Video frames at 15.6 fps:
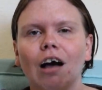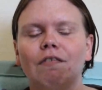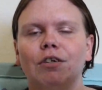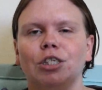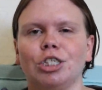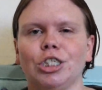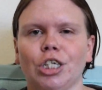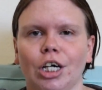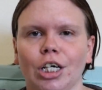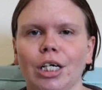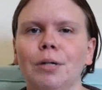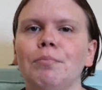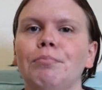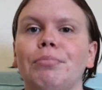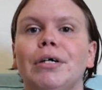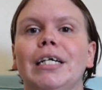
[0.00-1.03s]
a
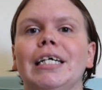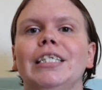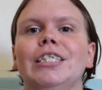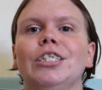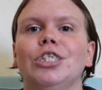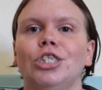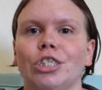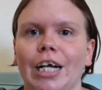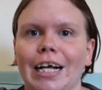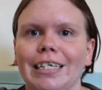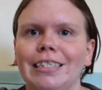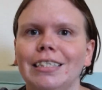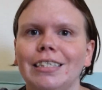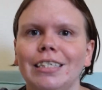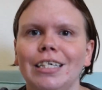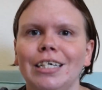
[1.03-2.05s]
shirt, but it's a
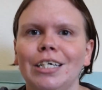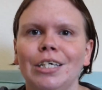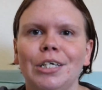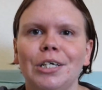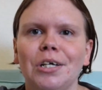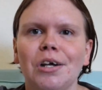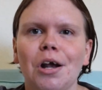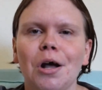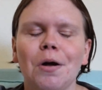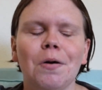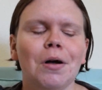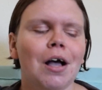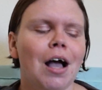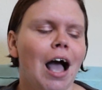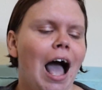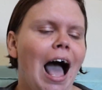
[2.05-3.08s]
dress, you know.
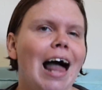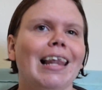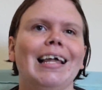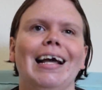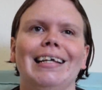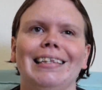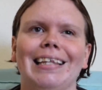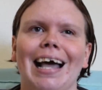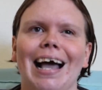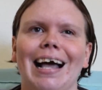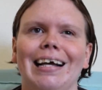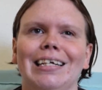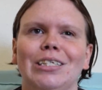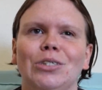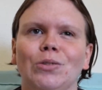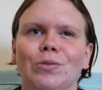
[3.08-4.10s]
I like that.
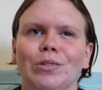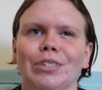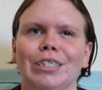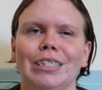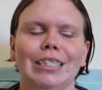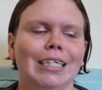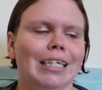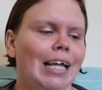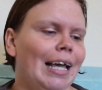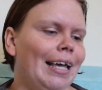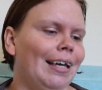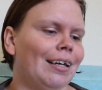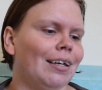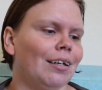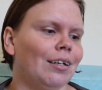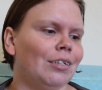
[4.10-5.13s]
It's really
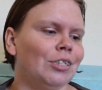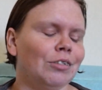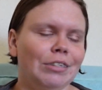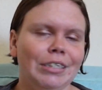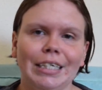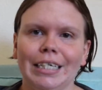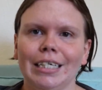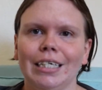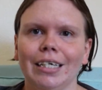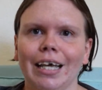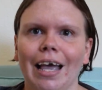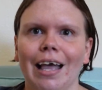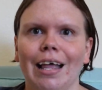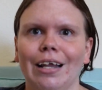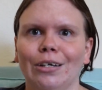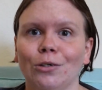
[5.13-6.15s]
like unique
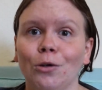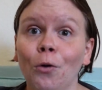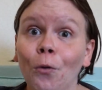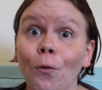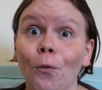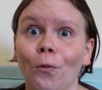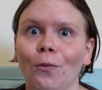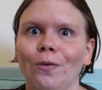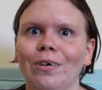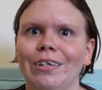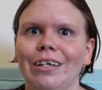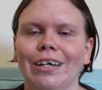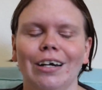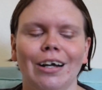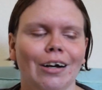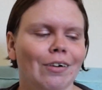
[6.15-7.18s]
and cool,
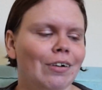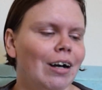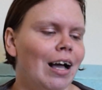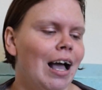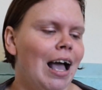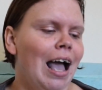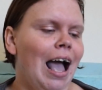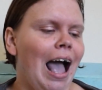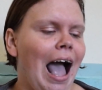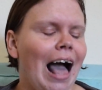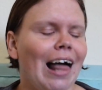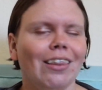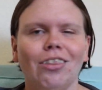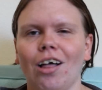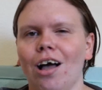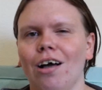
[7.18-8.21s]
you know. I
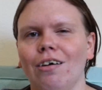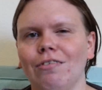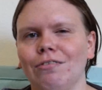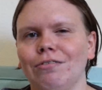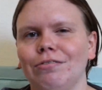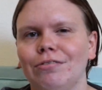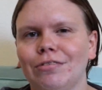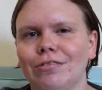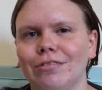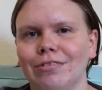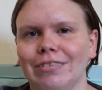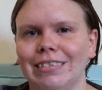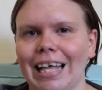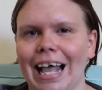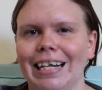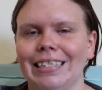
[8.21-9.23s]
love
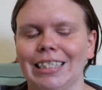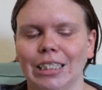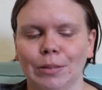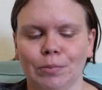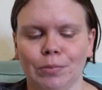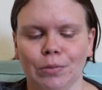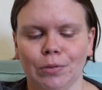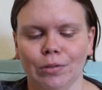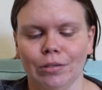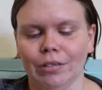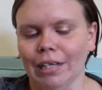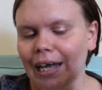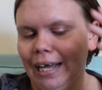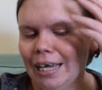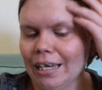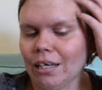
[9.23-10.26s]
that simple,
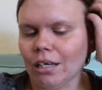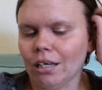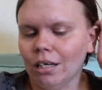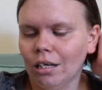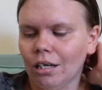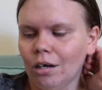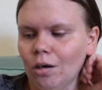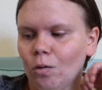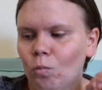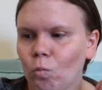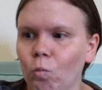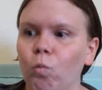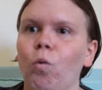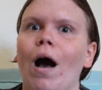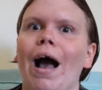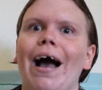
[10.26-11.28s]
like,
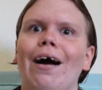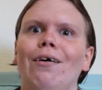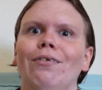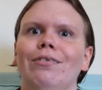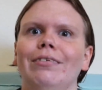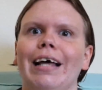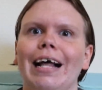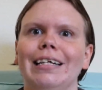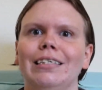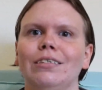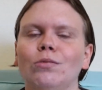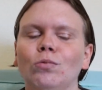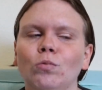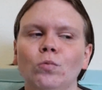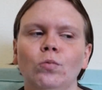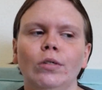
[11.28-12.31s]
wow, that's
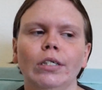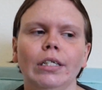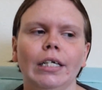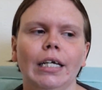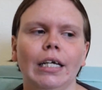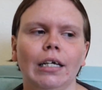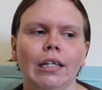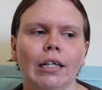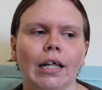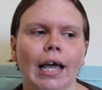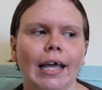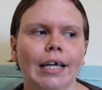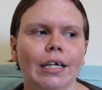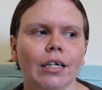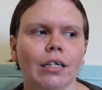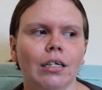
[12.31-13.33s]
really like